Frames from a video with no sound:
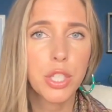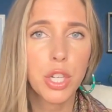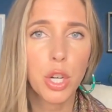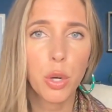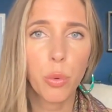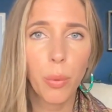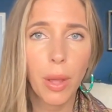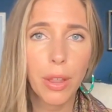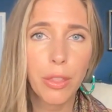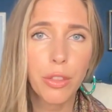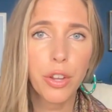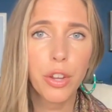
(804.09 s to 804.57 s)
or
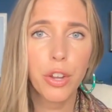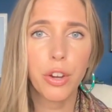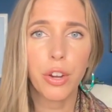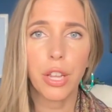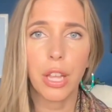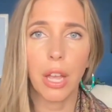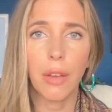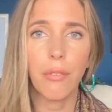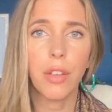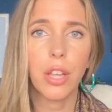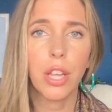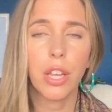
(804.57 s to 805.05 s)
whether you're
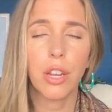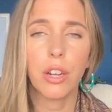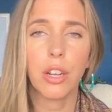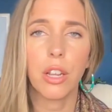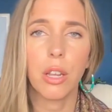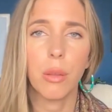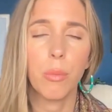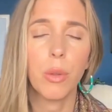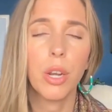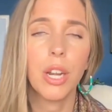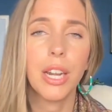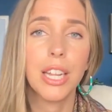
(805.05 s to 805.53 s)
giving your
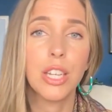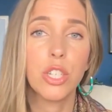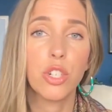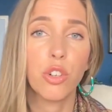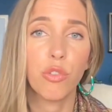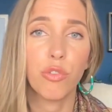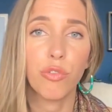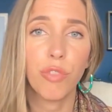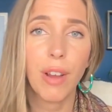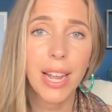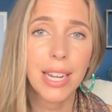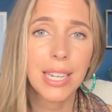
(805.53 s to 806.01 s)
community
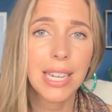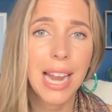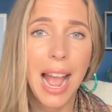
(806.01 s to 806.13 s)
direct